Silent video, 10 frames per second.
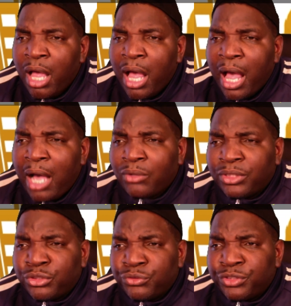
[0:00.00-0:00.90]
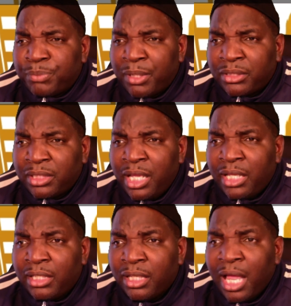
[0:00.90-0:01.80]
How did you respond to
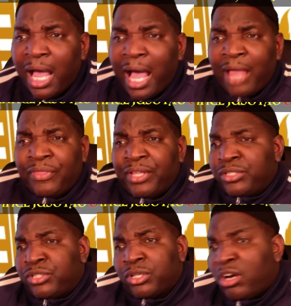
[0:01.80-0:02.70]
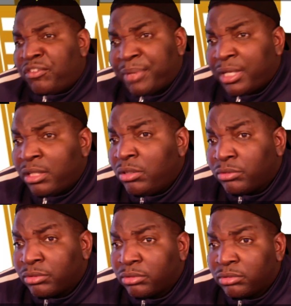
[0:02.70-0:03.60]
that? I then took off my
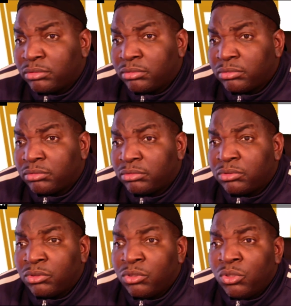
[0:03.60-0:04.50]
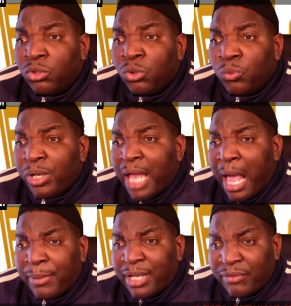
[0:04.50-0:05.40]
clothes. What
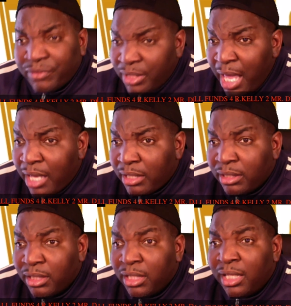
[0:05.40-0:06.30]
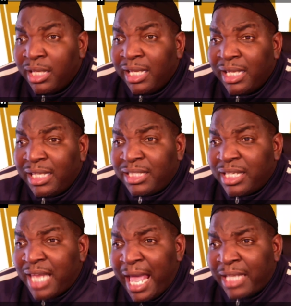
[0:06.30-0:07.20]
happened after that? He
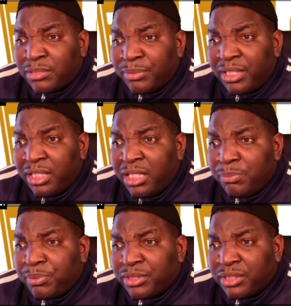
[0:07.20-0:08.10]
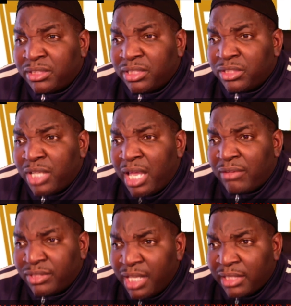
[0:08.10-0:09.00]
then asked me, he persisted to
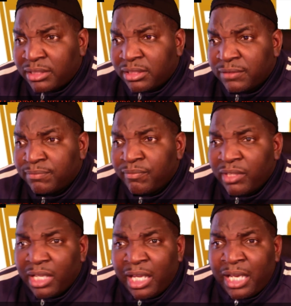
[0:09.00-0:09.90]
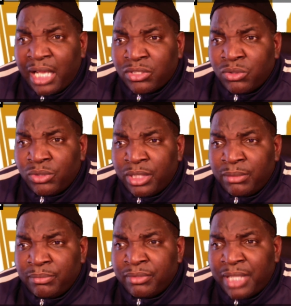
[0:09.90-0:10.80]
have sex, and I told
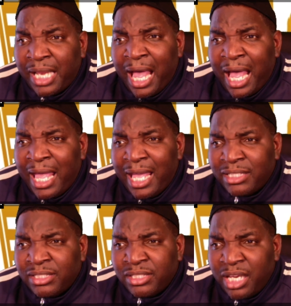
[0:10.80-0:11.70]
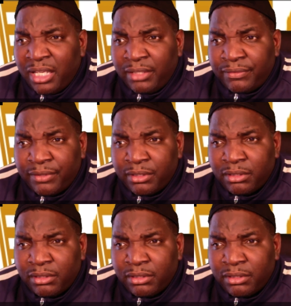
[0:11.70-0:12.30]
him that I hadn't shaved.